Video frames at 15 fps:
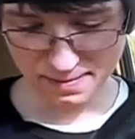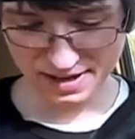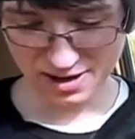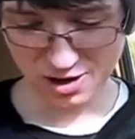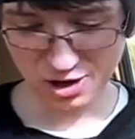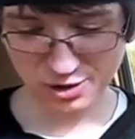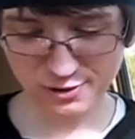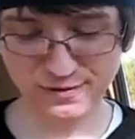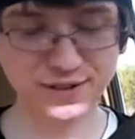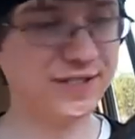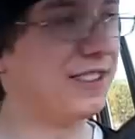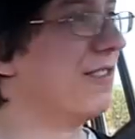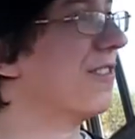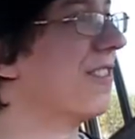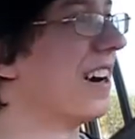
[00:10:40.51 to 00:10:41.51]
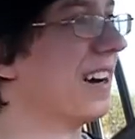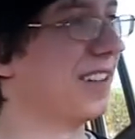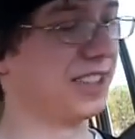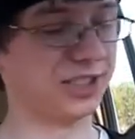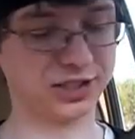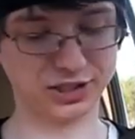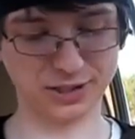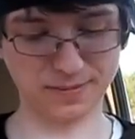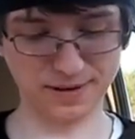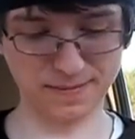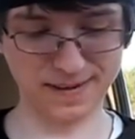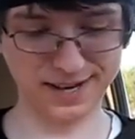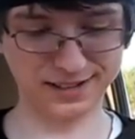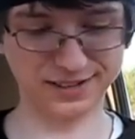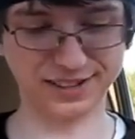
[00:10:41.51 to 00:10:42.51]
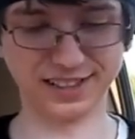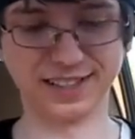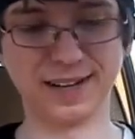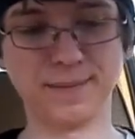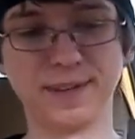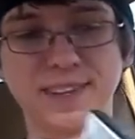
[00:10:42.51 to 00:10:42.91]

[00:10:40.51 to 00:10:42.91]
I mean, 155, that's just going to be amazing. And I